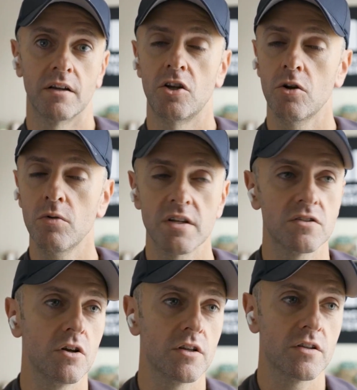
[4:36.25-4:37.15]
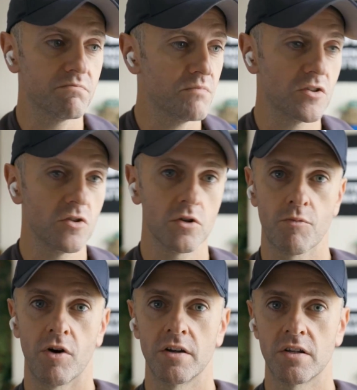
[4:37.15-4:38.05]
And you always it's not it's it's not
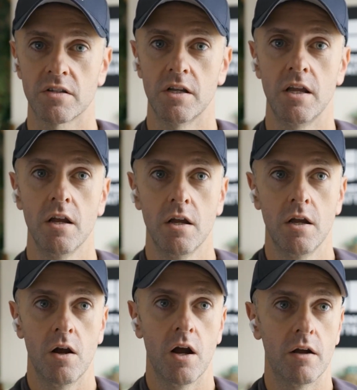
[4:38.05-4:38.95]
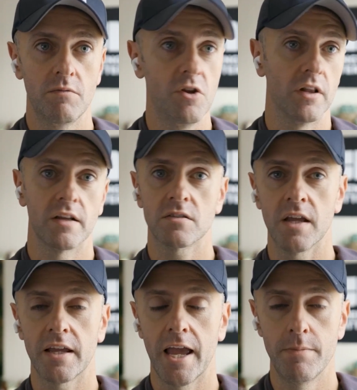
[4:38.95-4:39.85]
surprising to see, you know, let's take A.